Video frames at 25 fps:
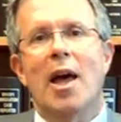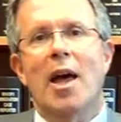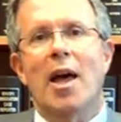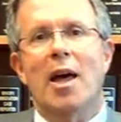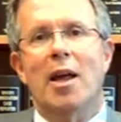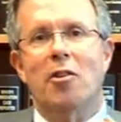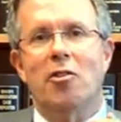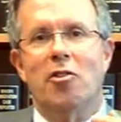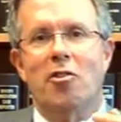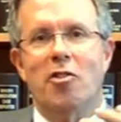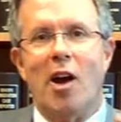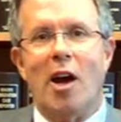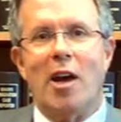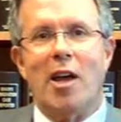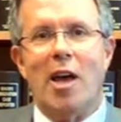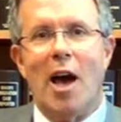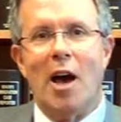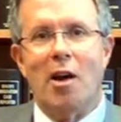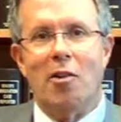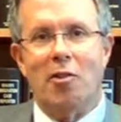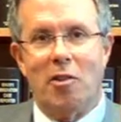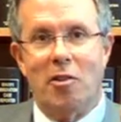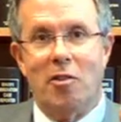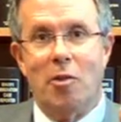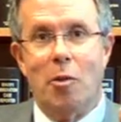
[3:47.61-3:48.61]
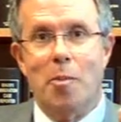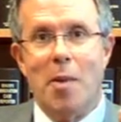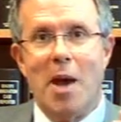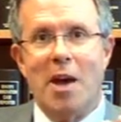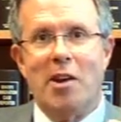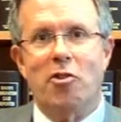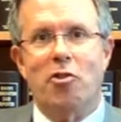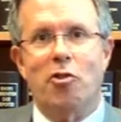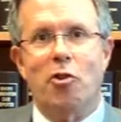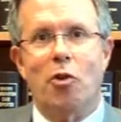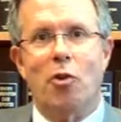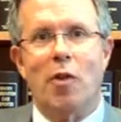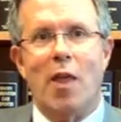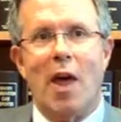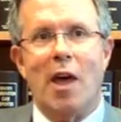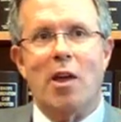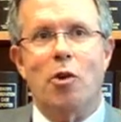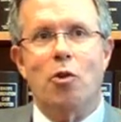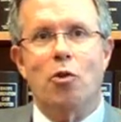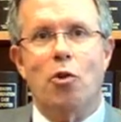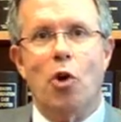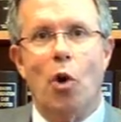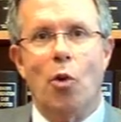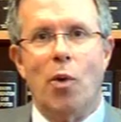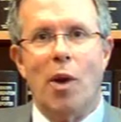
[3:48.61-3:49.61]
and check out to make sure
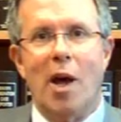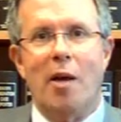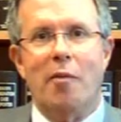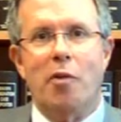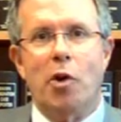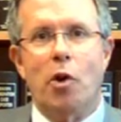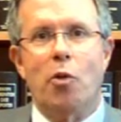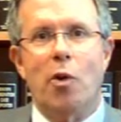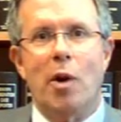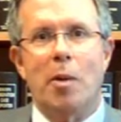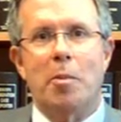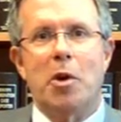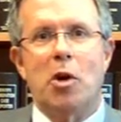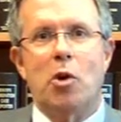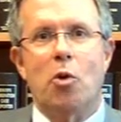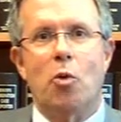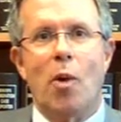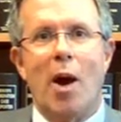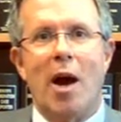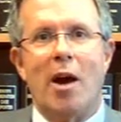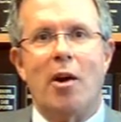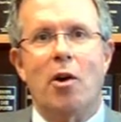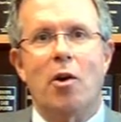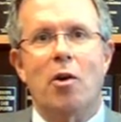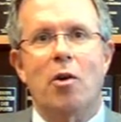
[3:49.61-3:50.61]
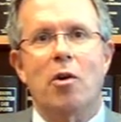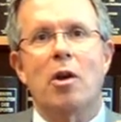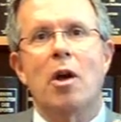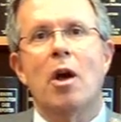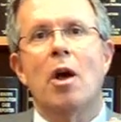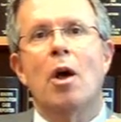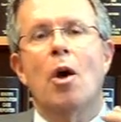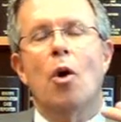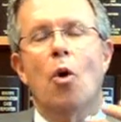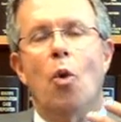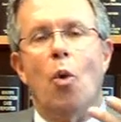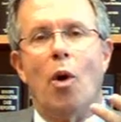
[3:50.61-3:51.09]
that you don't have a criminal record,